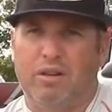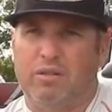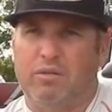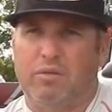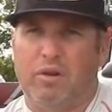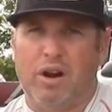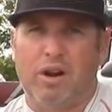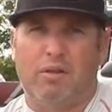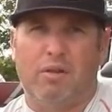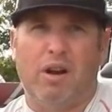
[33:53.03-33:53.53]

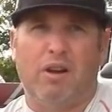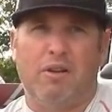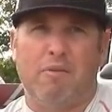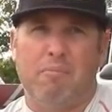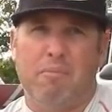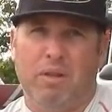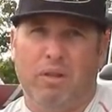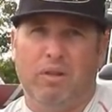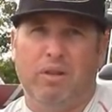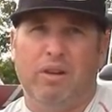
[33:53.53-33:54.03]
right around $1
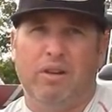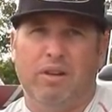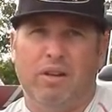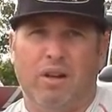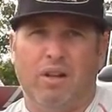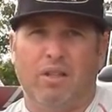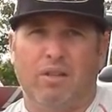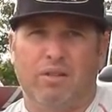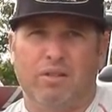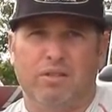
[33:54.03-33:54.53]
million
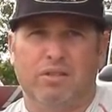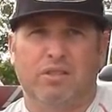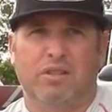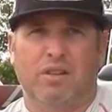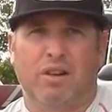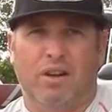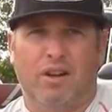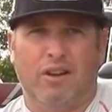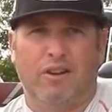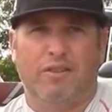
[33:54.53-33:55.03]

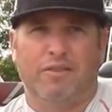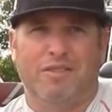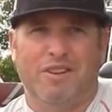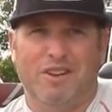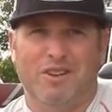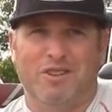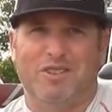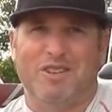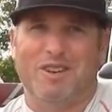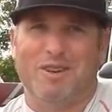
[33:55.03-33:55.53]
on
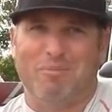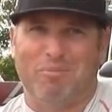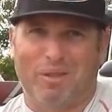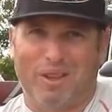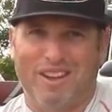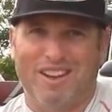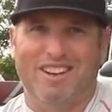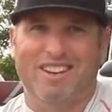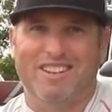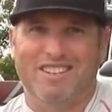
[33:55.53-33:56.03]
using a
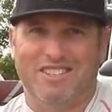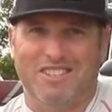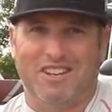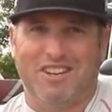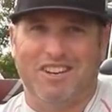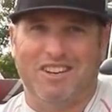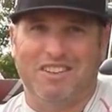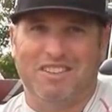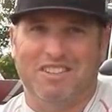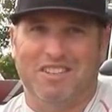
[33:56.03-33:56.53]
bladed
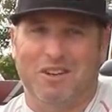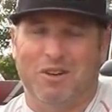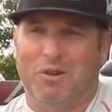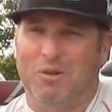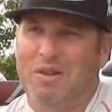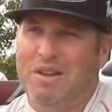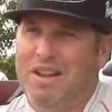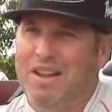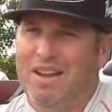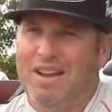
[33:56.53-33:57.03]
jig. So